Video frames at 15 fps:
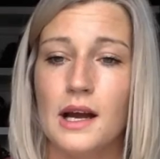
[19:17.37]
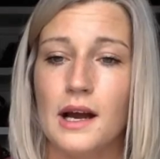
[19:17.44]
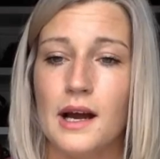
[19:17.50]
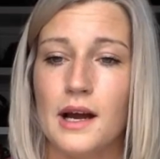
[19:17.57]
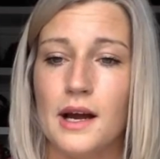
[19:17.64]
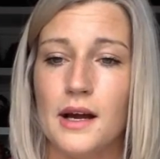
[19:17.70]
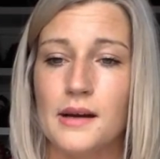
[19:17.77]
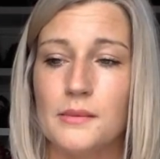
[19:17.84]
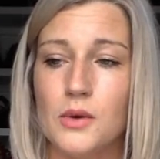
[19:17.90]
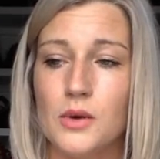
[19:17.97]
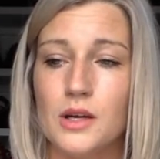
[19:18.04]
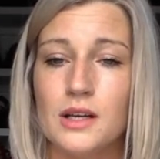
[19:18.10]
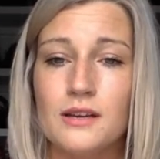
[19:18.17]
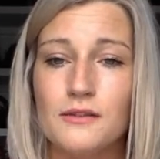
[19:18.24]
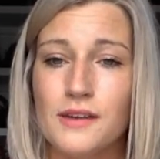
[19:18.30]
Or
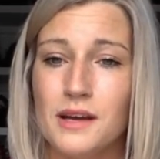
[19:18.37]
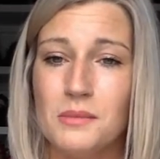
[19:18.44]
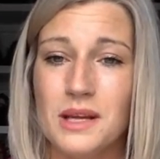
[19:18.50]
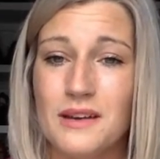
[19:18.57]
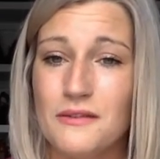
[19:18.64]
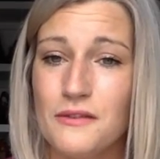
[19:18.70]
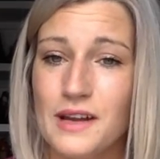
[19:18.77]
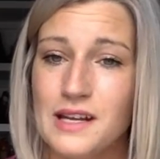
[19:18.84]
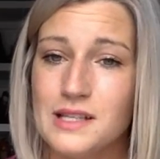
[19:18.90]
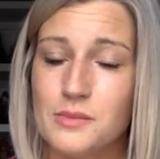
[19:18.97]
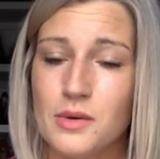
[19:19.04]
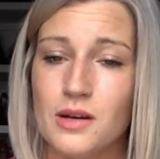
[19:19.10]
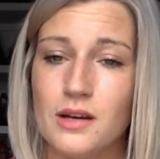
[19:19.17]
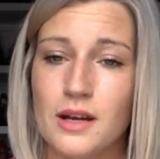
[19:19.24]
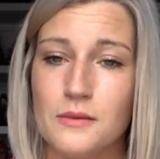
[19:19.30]
you can find me on
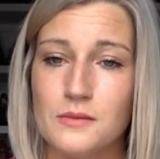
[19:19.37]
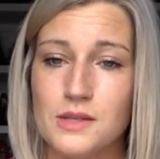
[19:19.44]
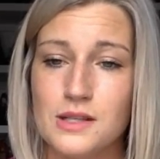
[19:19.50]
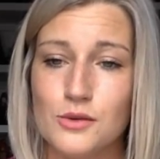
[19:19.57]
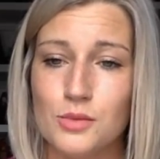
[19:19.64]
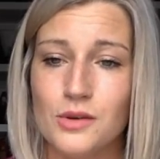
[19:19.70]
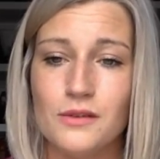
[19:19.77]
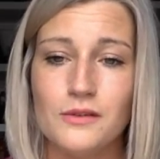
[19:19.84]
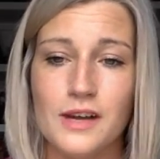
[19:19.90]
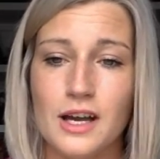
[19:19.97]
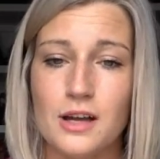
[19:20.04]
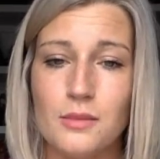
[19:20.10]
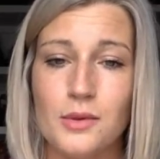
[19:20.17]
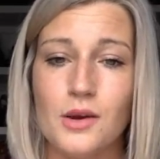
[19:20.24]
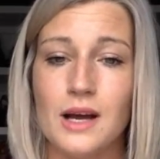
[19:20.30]
Facebook. I'm super
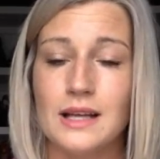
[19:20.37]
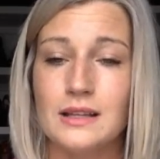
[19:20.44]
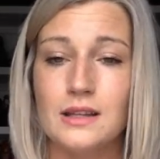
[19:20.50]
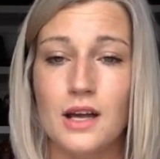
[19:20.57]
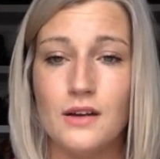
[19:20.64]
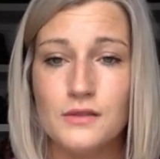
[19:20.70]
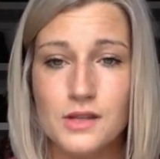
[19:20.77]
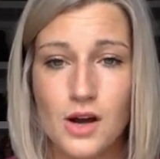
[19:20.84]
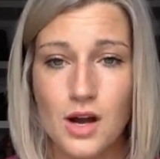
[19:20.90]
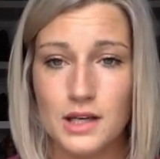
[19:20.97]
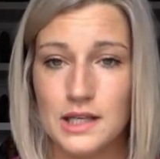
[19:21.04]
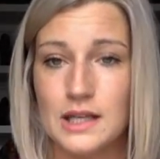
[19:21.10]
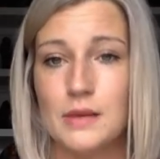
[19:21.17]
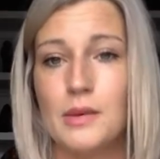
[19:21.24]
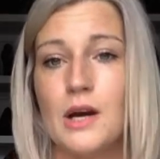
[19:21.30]
available. I love
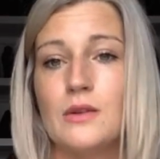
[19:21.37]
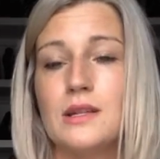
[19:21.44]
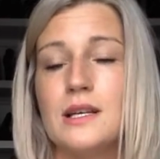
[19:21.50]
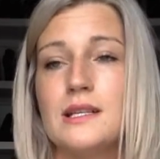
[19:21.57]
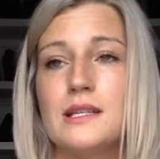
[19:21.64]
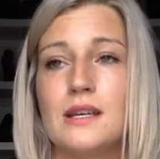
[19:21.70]
talking about this.